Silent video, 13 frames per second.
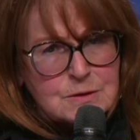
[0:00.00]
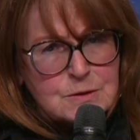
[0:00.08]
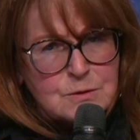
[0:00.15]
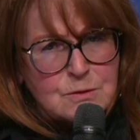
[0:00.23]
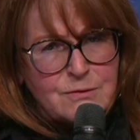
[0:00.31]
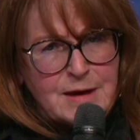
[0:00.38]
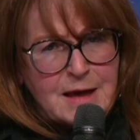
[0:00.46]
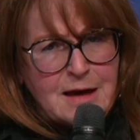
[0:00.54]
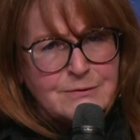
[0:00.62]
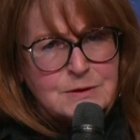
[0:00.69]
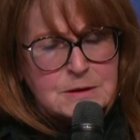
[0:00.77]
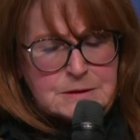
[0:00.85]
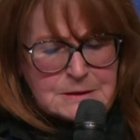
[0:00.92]
So they
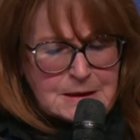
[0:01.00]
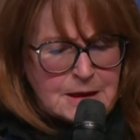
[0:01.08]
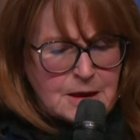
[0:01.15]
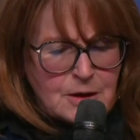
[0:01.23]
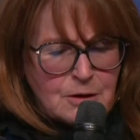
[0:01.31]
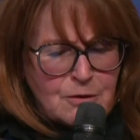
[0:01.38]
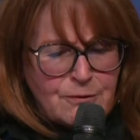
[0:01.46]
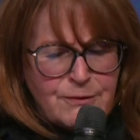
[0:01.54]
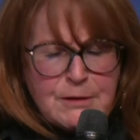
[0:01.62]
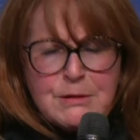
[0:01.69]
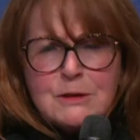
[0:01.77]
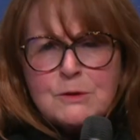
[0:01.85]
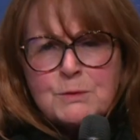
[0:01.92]
have done a
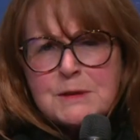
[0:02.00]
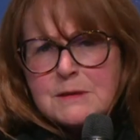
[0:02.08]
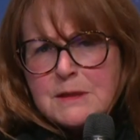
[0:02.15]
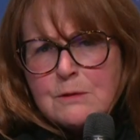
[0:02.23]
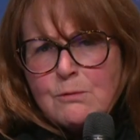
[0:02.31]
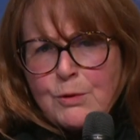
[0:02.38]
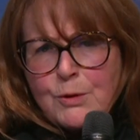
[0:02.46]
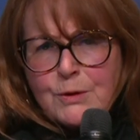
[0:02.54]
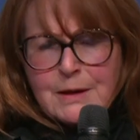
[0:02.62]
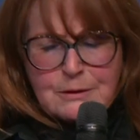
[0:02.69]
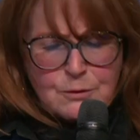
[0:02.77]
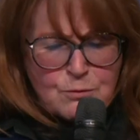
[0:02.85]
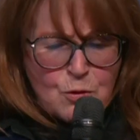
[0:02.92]
very interesting work
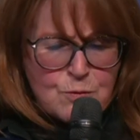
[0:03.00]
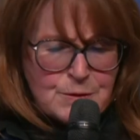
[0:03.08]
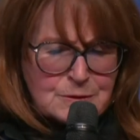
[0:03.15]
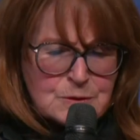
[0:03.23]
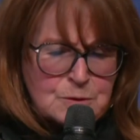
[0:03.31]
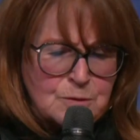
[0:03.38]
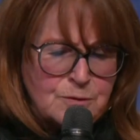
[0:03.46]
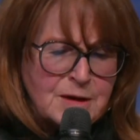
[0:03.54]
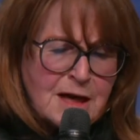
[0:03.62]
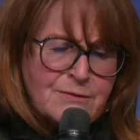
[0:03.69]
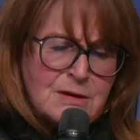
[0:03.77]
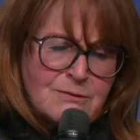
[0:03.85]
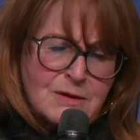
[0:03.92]
at the moment. So they
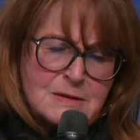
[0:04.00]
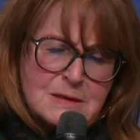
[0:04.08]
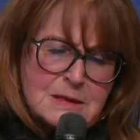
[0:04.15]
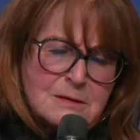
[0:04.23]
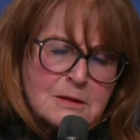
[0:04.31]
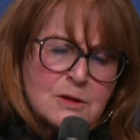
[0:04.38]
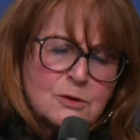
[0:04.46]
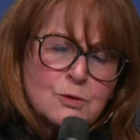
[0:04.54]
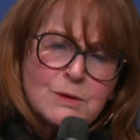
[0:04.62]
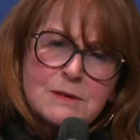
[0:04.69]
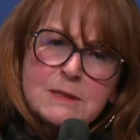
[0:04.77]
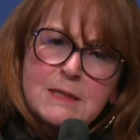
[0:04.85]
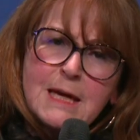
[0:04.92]
have invested
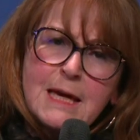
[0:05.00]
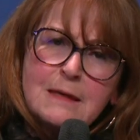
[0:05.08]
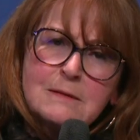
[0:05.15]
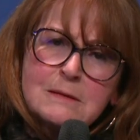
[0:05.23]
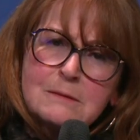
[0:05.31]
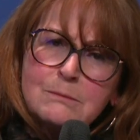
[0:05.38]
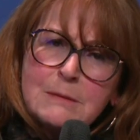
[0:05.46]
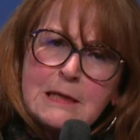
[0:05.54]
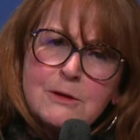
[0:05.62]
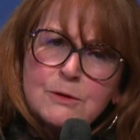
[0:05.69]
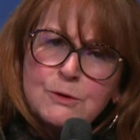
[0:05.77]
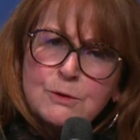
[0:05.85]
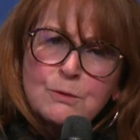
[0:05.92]
28
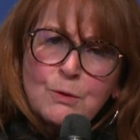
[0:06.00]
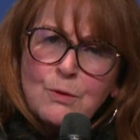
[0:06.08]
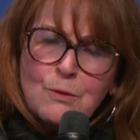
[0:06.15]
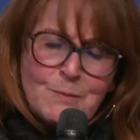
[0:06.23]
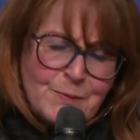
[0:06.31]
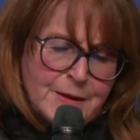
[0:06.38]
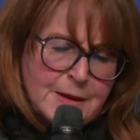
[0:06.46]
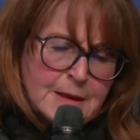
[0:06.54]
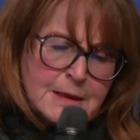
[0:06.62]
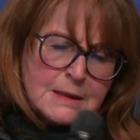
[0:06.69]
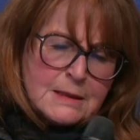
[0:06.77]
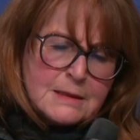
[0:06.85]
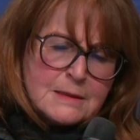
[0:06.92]
million euro
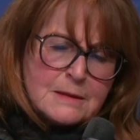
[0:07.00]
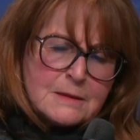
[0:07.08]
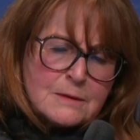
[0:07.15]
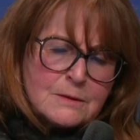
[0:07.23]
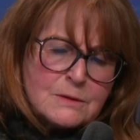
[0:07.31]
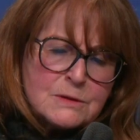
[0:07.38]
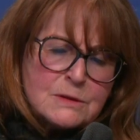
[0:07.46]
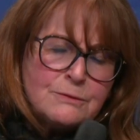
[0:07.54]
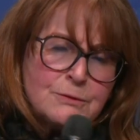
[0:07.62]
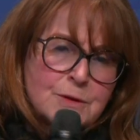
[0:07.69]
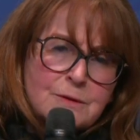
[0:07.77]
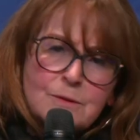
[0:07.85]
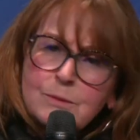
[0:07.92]
in
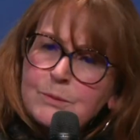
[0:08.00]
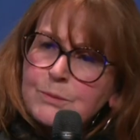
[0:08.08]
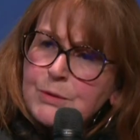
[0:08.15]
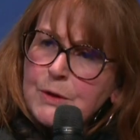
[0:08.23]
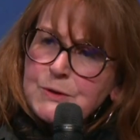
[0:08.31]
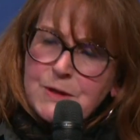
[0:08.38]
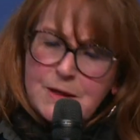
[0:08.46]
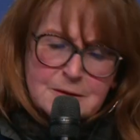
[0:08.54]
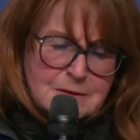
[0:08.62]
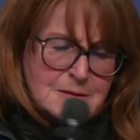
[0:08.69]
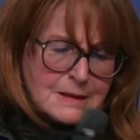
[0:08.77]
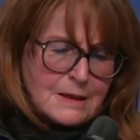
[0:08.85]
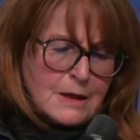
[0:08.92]
different projects